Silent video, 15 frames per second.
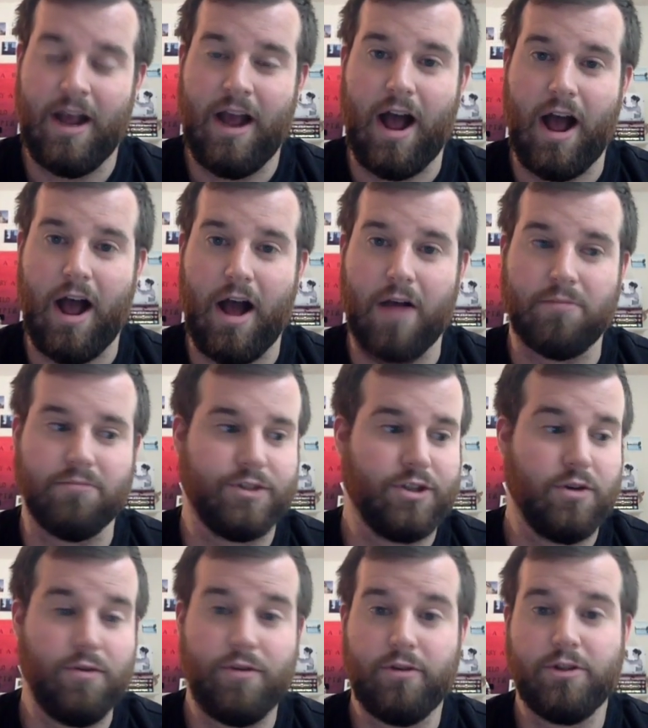
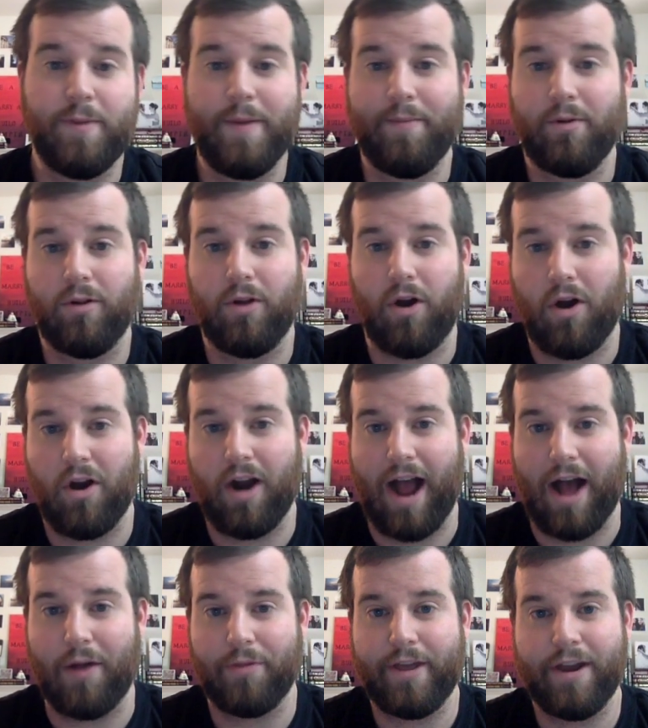So those people are
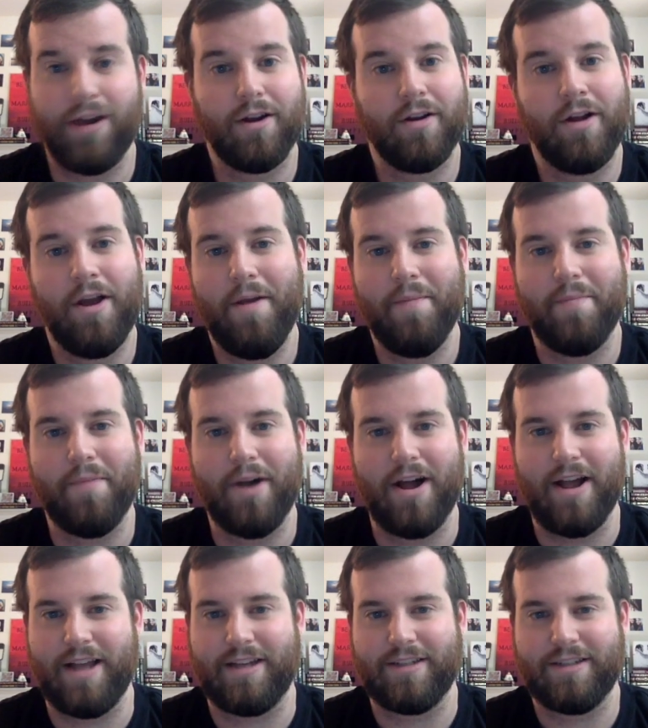out there,
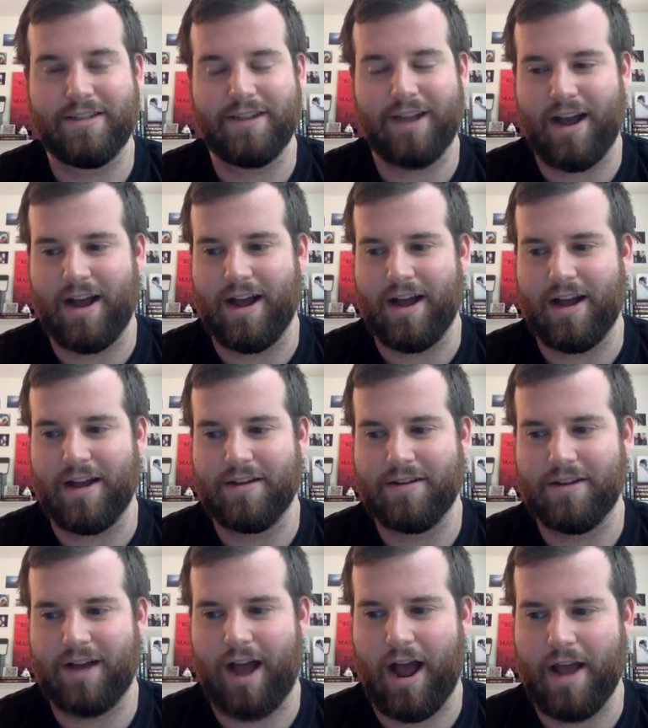but
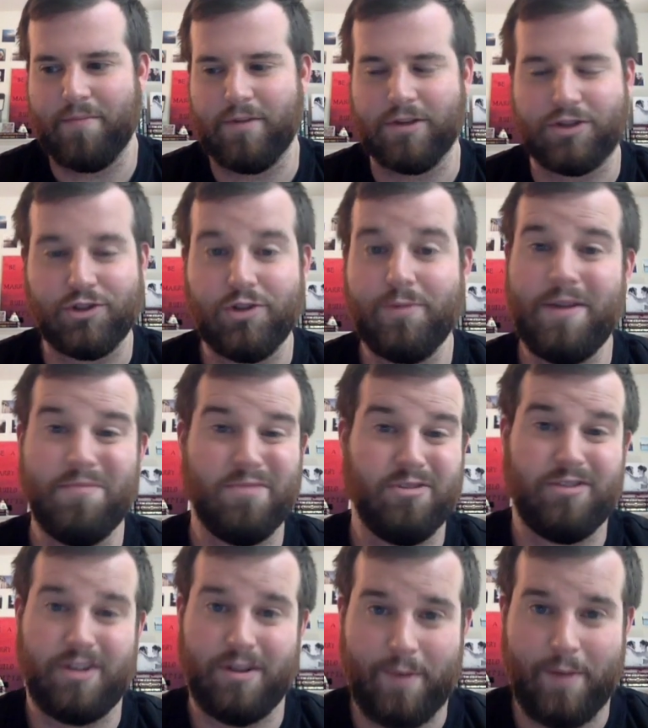I'm assuming
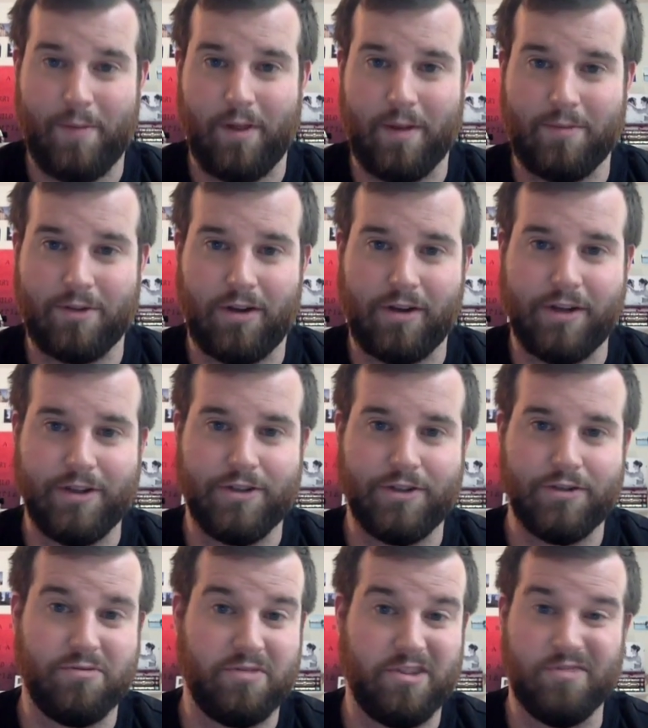most of the people I'm talking
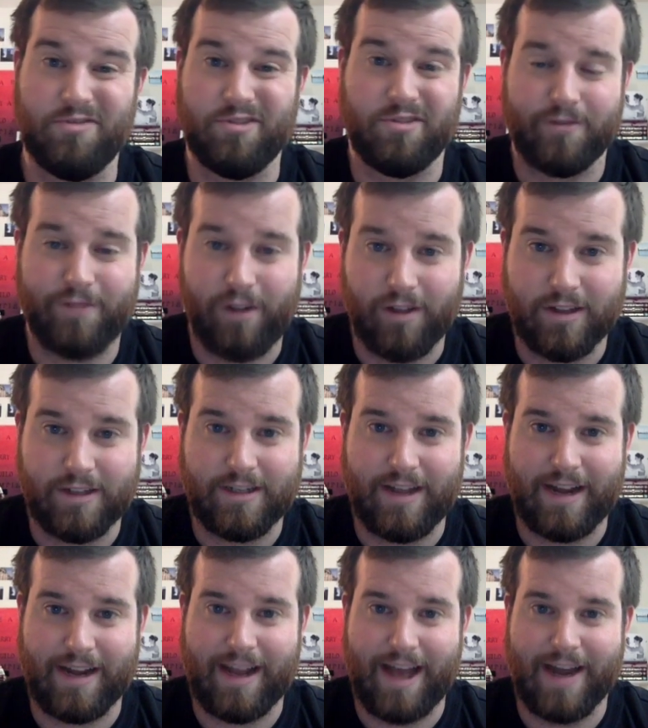to, you don't fall into
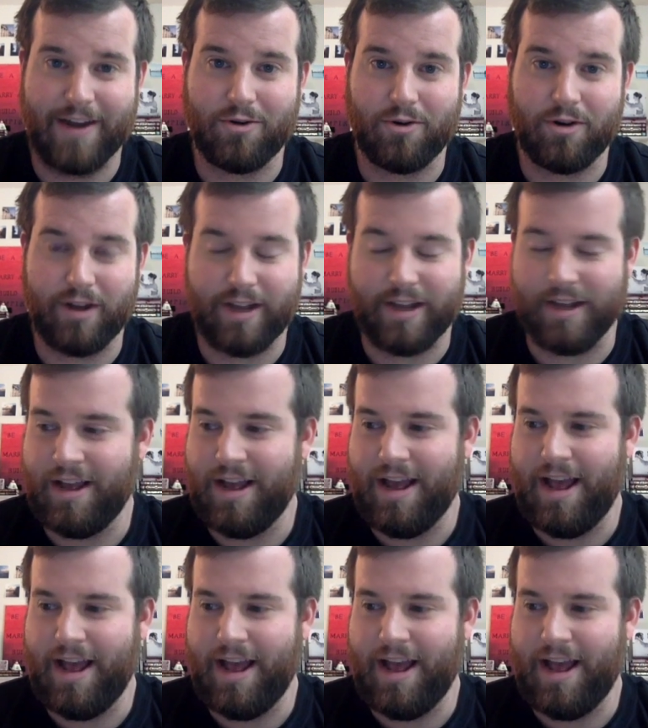that category.